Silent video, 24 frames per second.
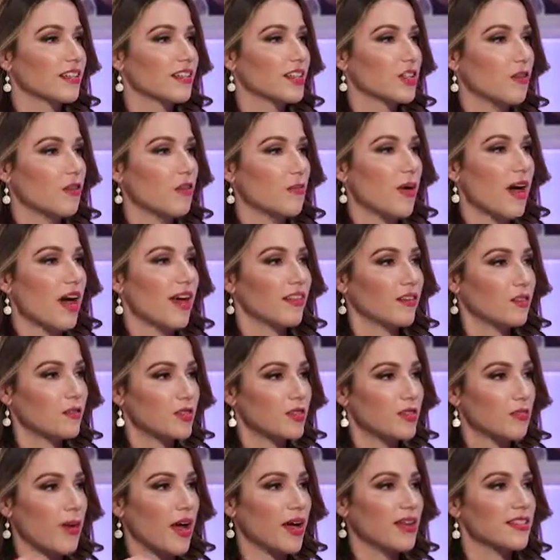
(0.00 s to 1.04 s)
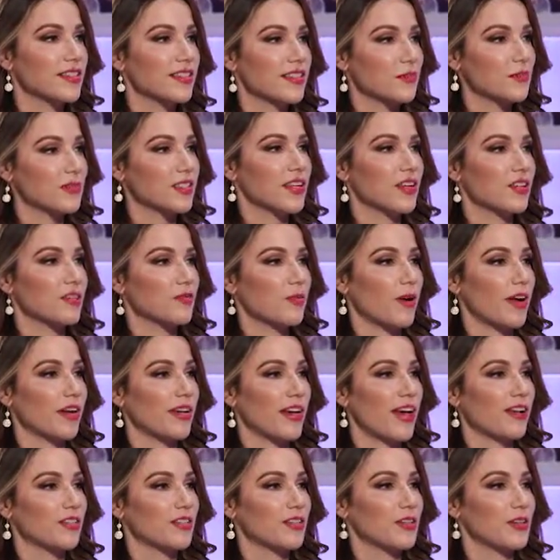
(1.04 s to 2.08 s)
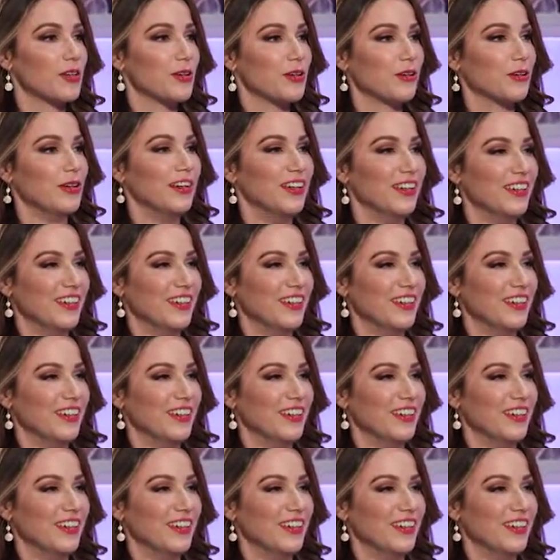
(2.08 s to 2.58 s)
So am I losing my stem cells right now too?